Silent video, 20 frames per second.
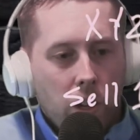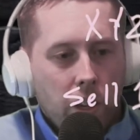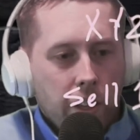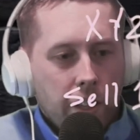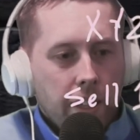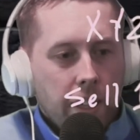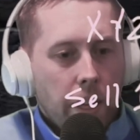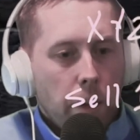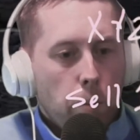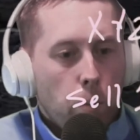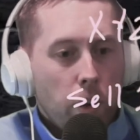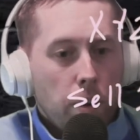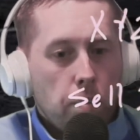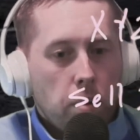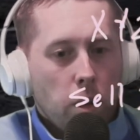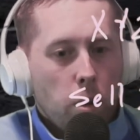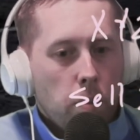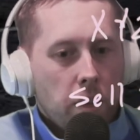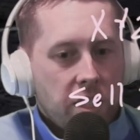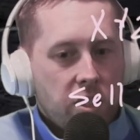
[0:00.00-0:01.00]
it went
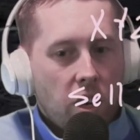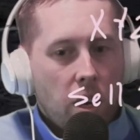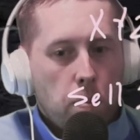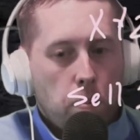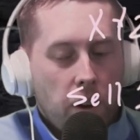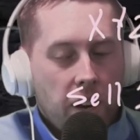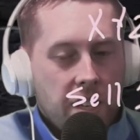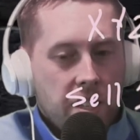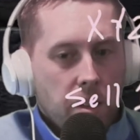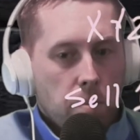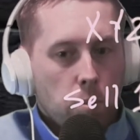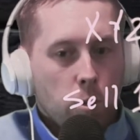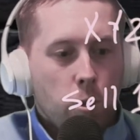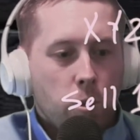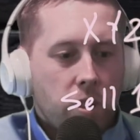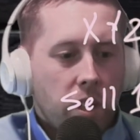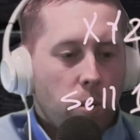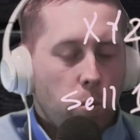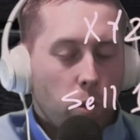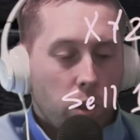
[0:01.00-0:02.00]
below my strike price, I'm
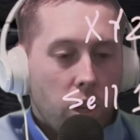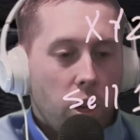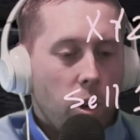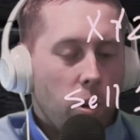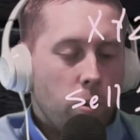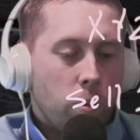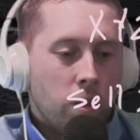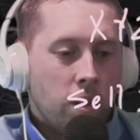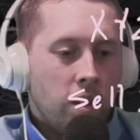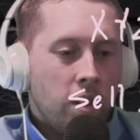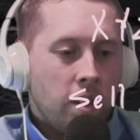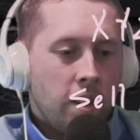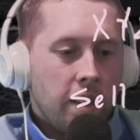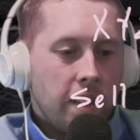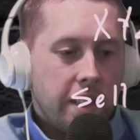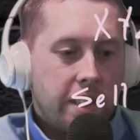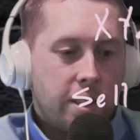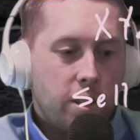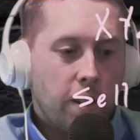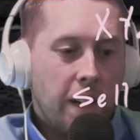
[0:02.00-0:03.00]
losing. Well, no,
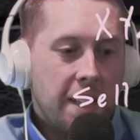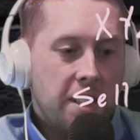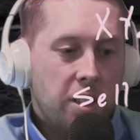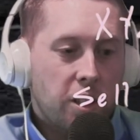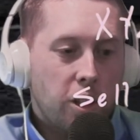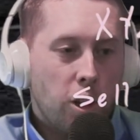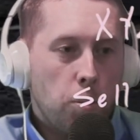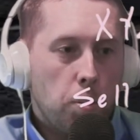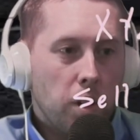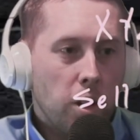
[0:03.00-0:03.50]
it still has to go below